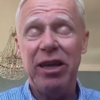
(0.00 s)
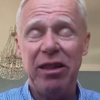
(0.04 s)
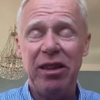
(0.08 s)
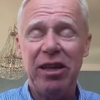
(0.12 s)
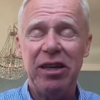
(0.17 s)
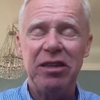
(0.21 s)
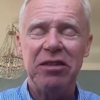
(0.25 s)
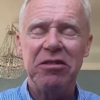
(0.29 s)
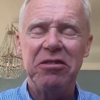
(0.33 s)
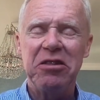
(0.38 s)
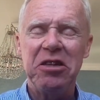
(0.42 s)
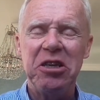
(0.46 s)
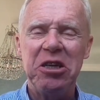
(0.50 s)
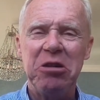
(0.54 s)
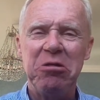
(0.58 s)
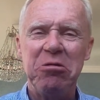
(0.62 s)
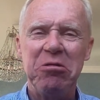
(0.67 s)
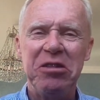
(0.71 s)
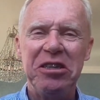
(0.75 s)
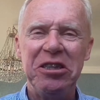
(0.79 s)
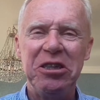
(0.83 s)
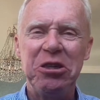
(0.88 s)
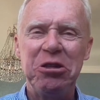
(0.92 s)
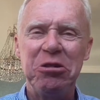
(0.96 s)
That is the
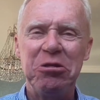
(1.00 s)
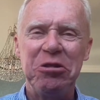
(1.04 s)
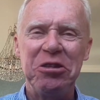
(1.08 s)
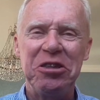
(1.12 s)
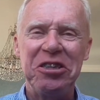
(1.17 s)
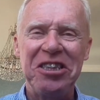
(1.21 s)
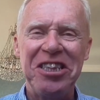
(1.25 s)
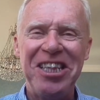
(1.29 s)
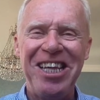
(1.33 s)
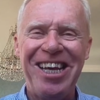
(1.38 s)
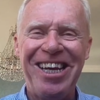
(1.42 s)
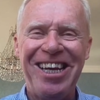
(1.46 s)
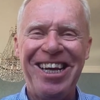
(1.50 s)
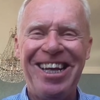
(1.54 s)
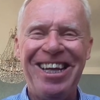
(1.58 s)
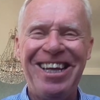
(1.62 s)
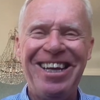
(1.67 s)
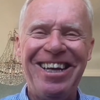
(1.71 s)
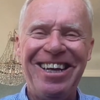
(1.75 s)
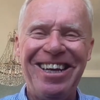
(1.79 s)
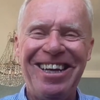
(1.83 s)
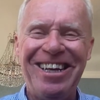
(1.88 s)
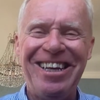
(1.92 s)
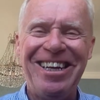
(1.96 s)
only surest thing
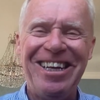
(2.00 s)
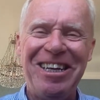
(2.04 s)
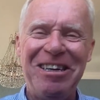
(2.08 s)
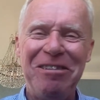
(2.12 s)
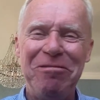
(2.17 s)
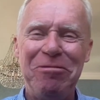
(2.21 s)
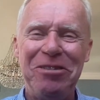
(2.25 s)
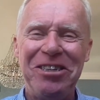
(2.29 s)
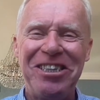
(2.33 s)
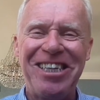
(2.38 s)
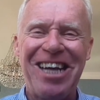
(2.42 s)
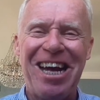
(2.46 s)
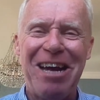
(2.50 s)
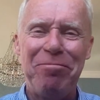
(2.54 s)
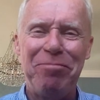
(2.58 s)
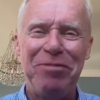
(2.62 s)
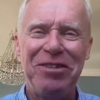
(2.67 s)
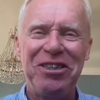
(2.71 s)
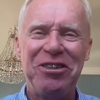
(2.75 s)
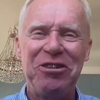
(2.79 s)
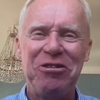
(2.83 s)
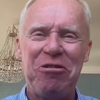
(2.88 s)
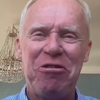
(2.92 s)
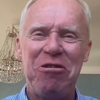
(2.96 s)
which
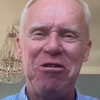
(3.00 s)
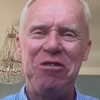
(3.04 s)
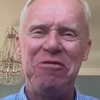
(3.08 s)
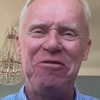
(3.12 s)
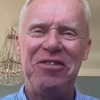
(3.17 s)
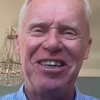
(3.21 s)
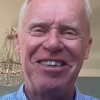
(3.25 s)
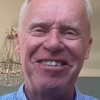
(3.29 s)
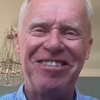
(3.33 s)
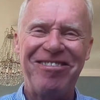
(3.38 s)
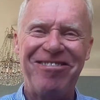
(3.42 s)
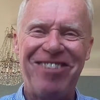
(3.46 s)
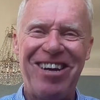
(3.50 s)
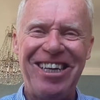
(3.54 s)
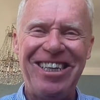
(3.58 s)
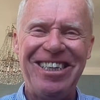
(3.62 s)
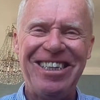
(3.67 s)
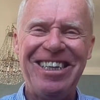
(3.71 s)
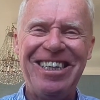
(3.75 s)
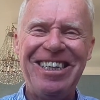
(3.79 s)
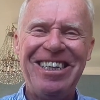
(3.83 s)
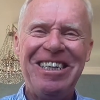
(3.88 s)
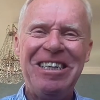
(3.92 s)
happened to all of us, right?